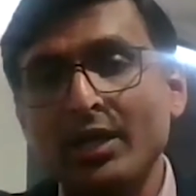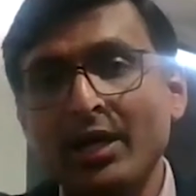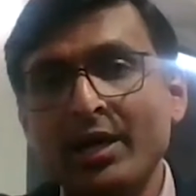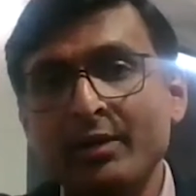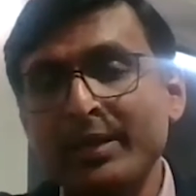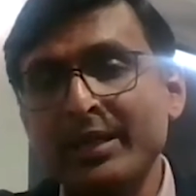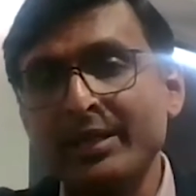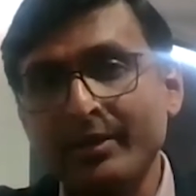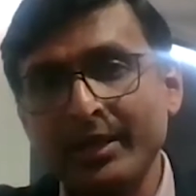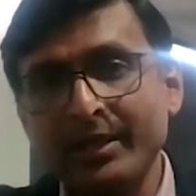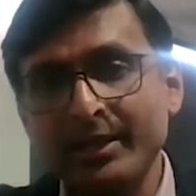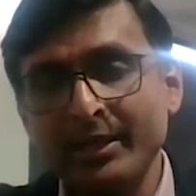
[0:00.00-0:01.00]
are being
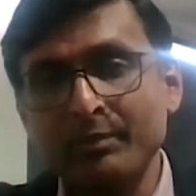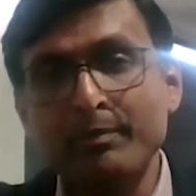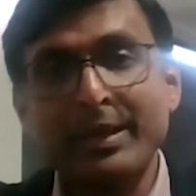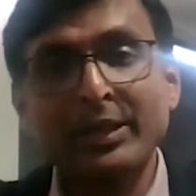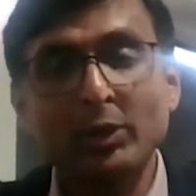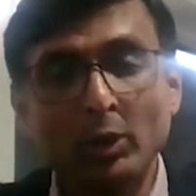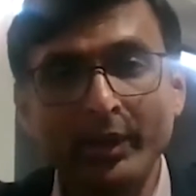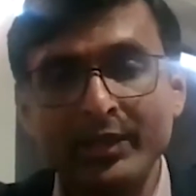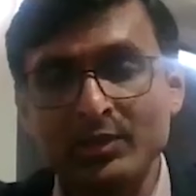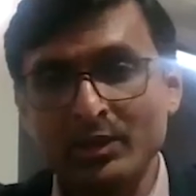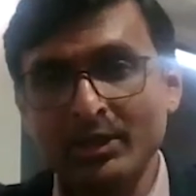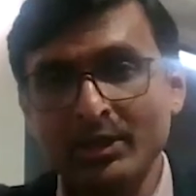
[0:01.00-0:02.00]
traded,
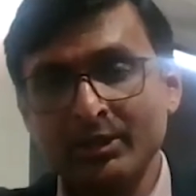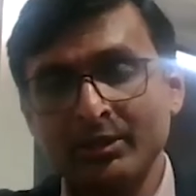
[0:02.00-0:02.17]
Bitcoins